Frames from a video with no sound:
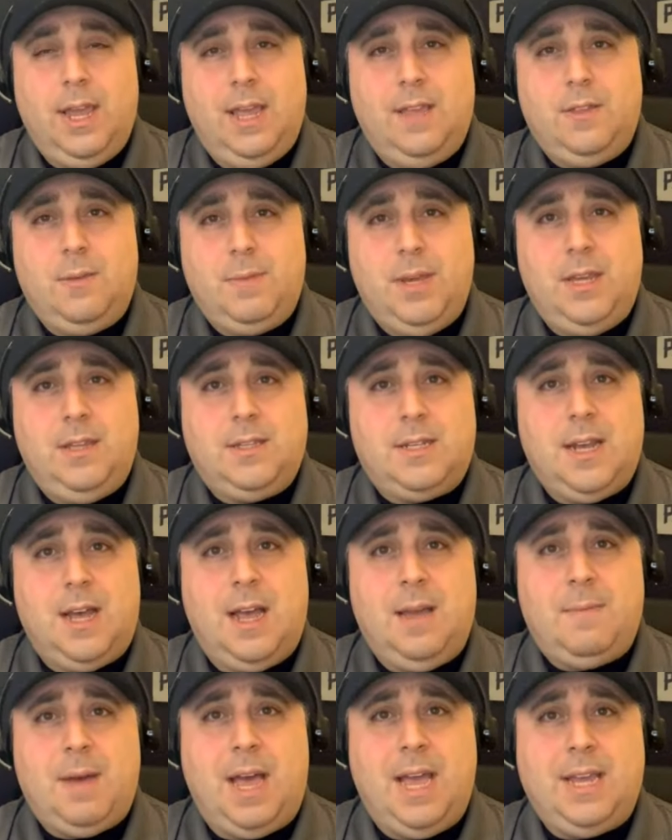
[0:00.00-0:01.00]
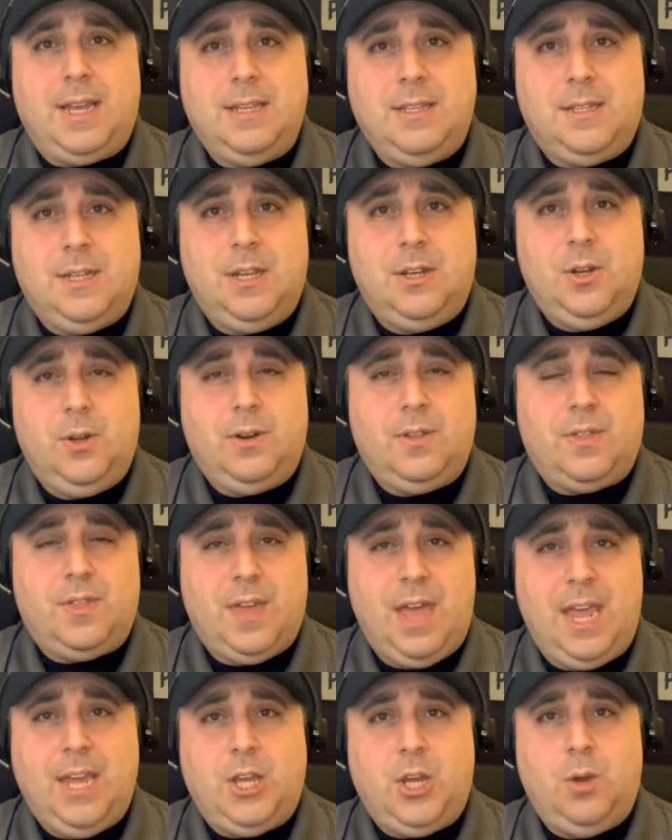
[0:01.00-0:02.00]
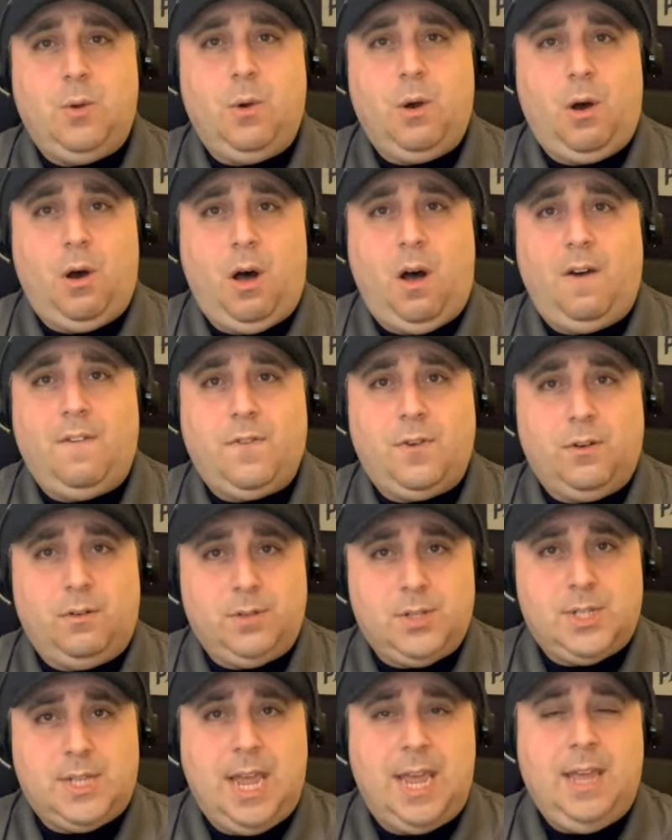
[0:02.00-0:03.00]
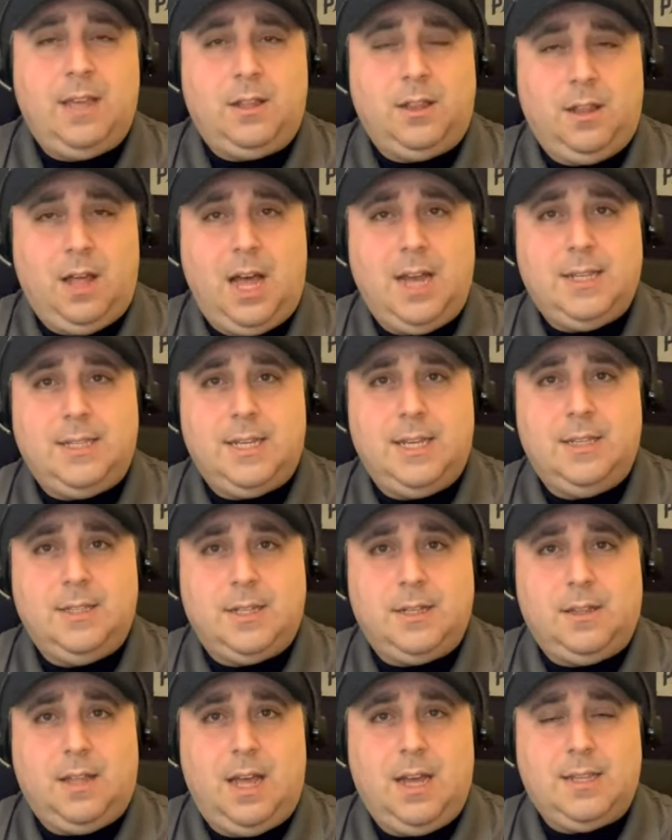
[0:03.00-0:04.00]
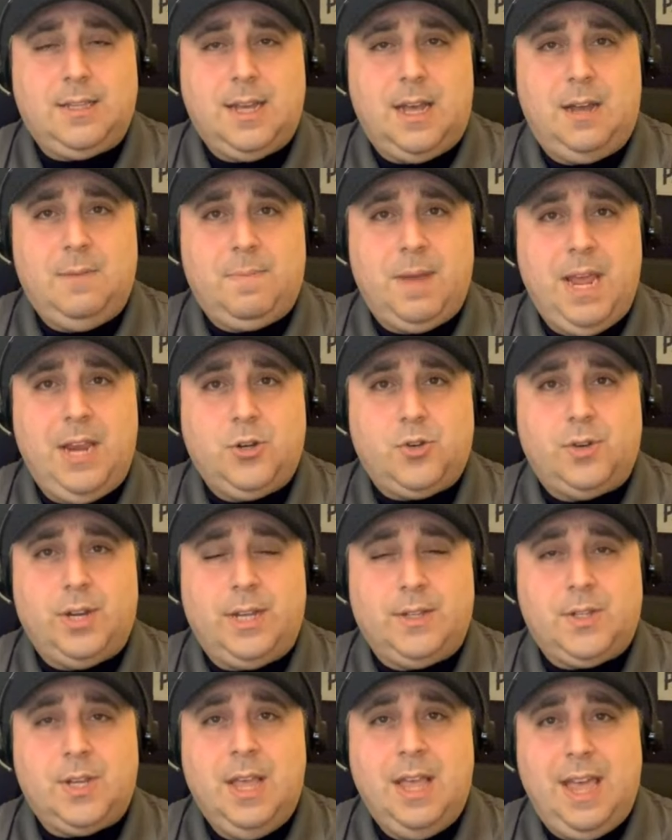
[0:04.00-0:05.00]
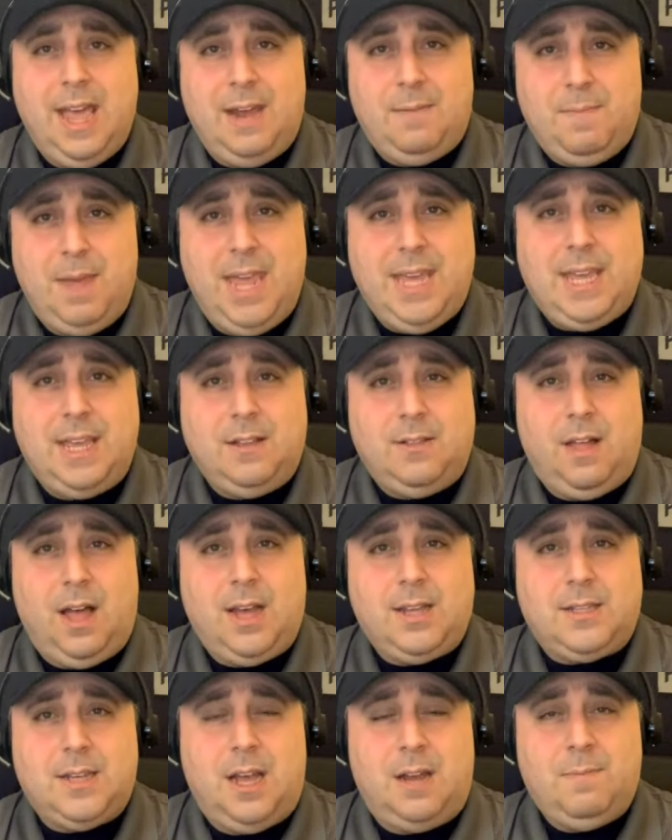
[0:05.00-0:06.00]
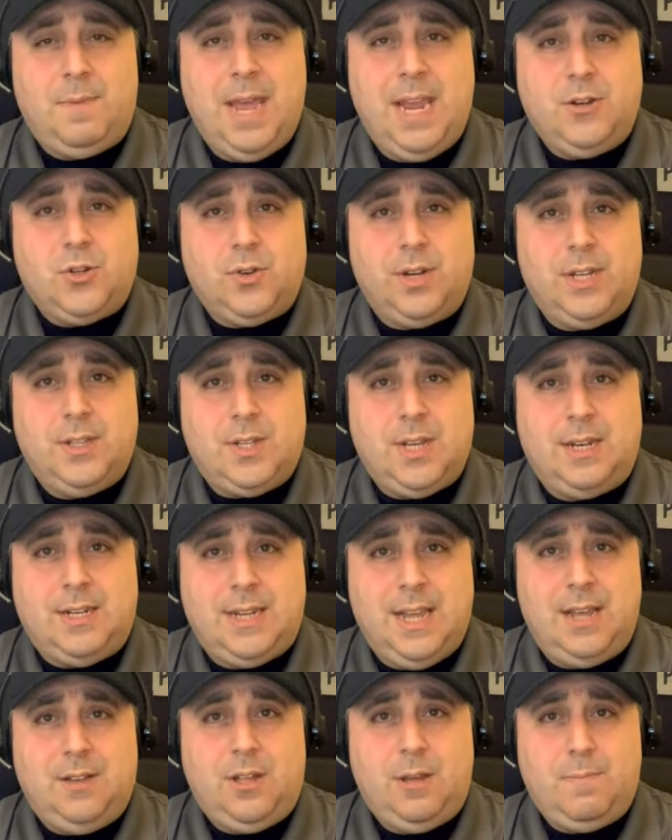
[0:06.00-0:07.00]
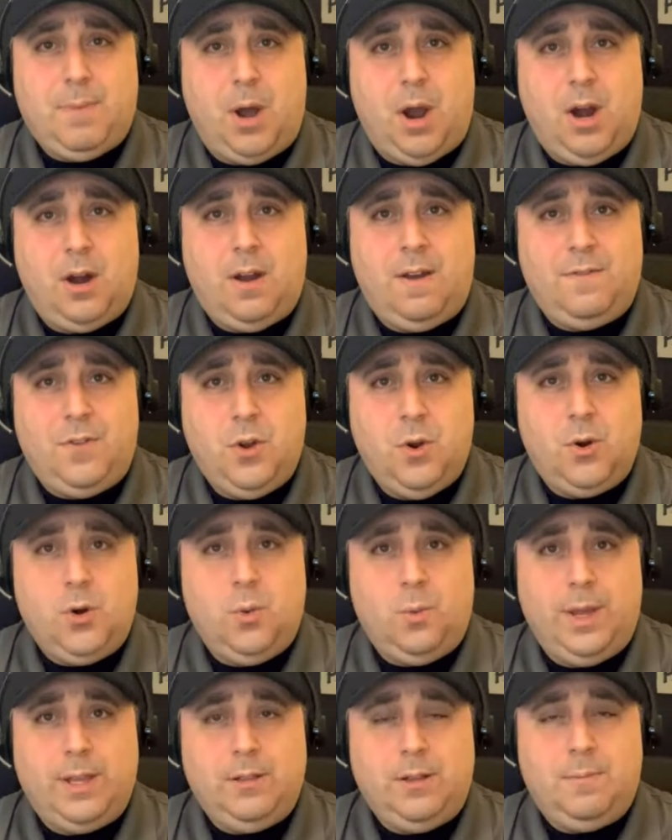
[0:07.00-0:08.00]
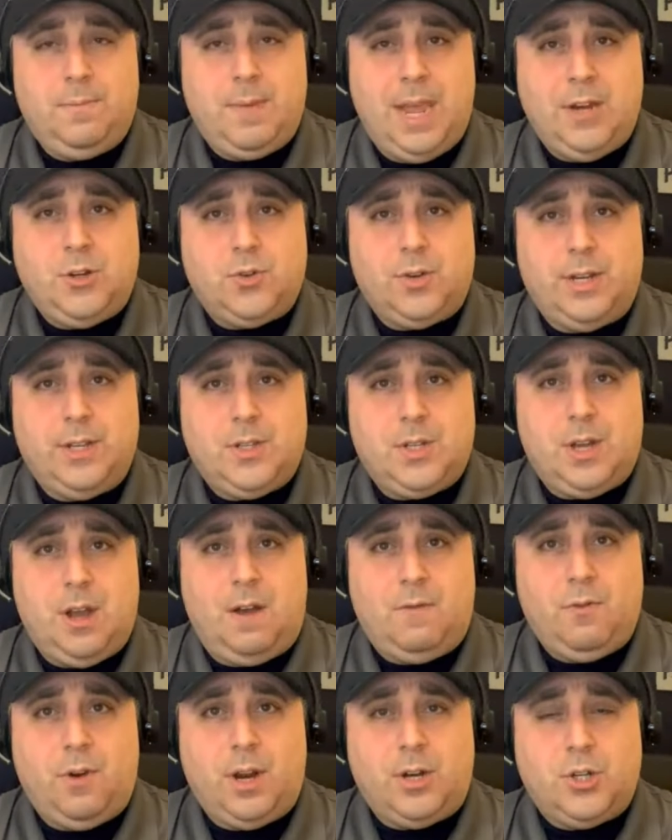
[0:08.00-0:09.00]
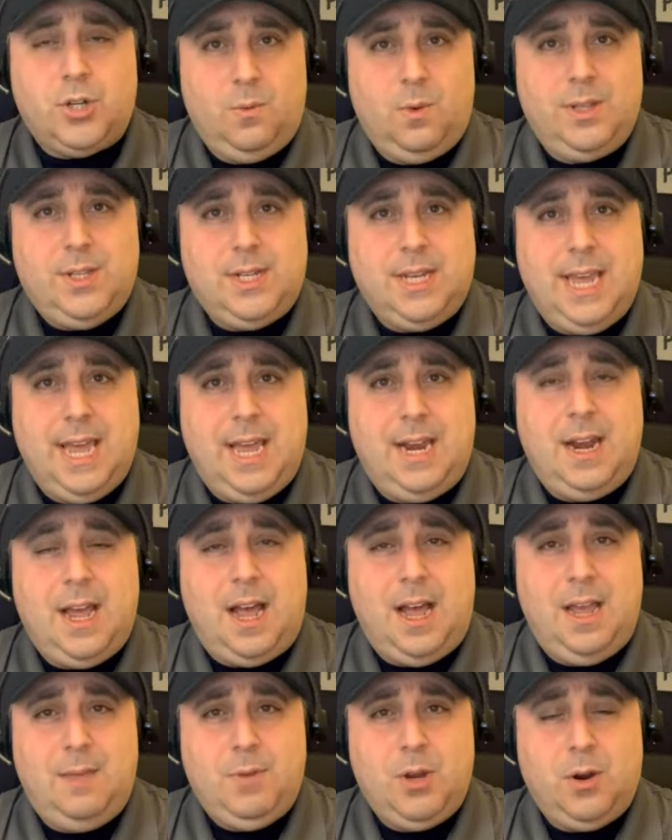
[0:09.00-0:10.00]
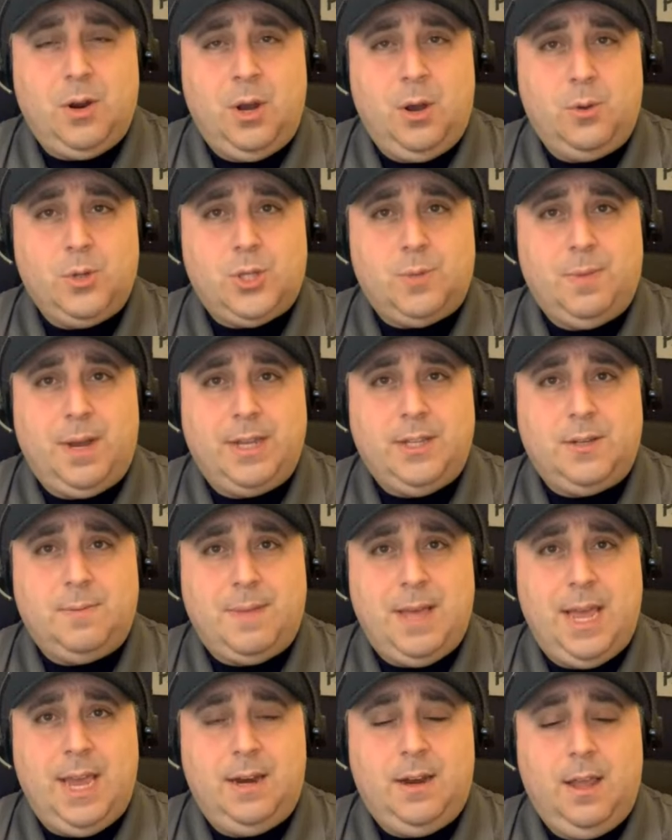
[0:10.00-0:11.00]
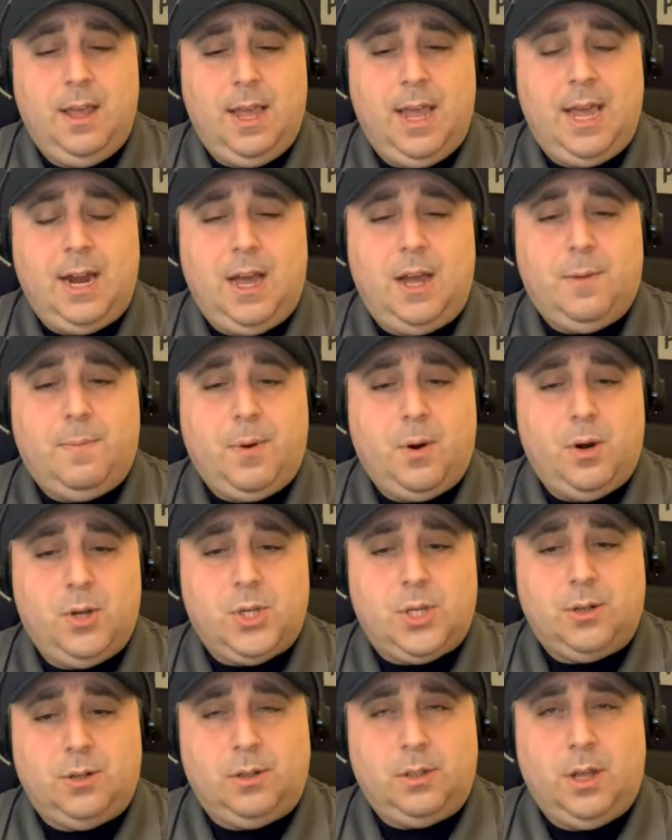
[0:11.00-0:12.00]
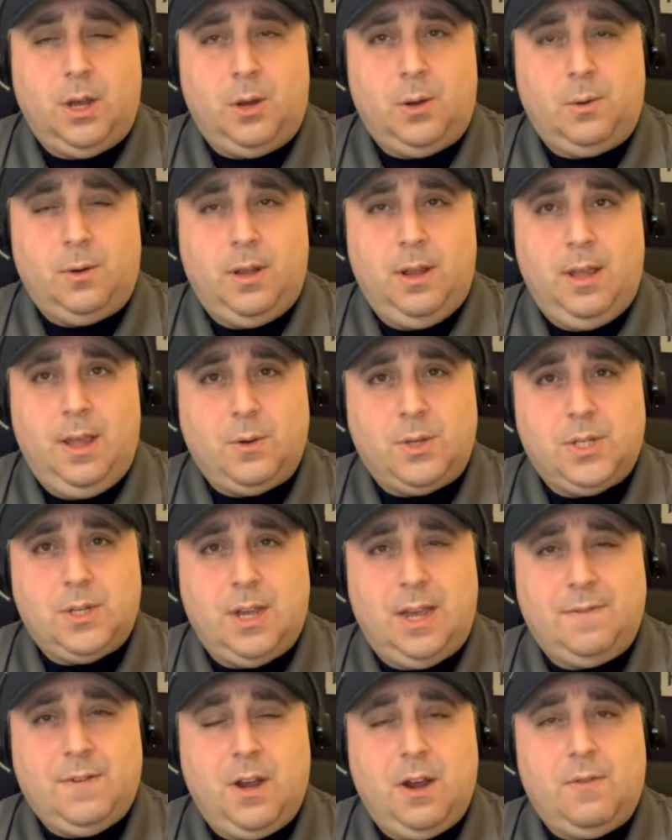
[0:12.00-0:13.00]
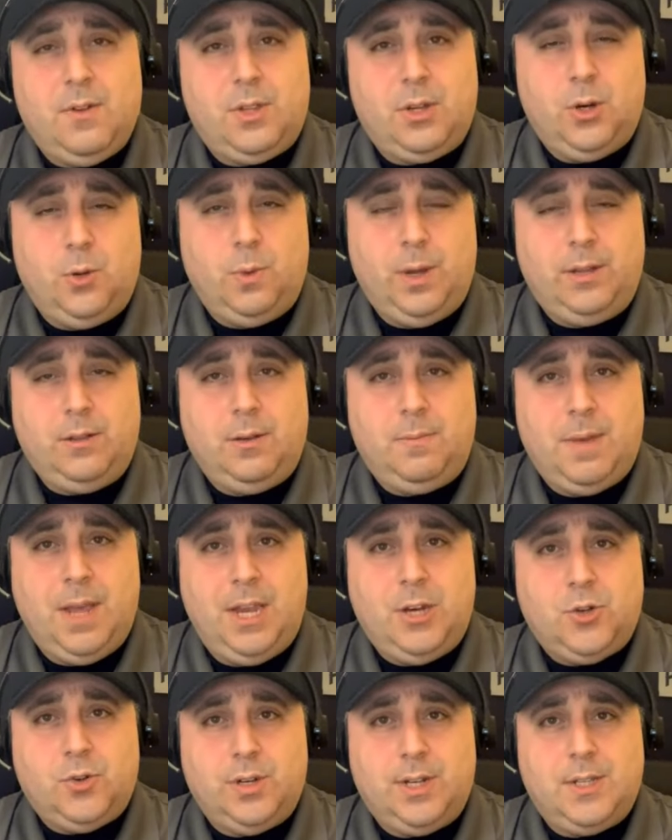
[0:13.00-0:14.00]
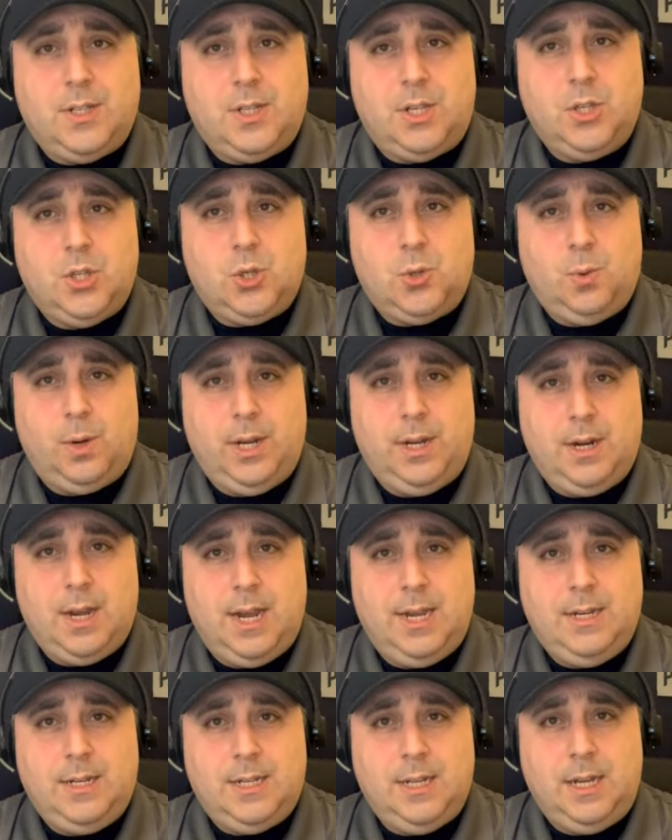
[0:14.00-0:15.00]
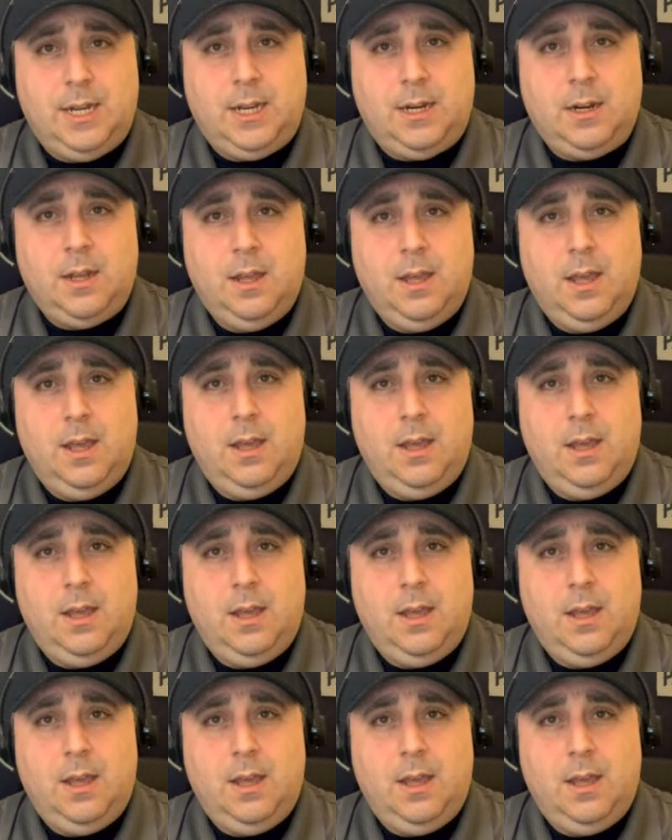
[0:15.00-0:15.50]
In the meantime, I continue to thank you all for staying locked into Locked On Patriots and making Locked On Patriots a daily part of your New England Patriots coverage. Once again, I'm your host, Mike DeBate. And on a personal note, folks, I've covered the New England Patriots since 2019,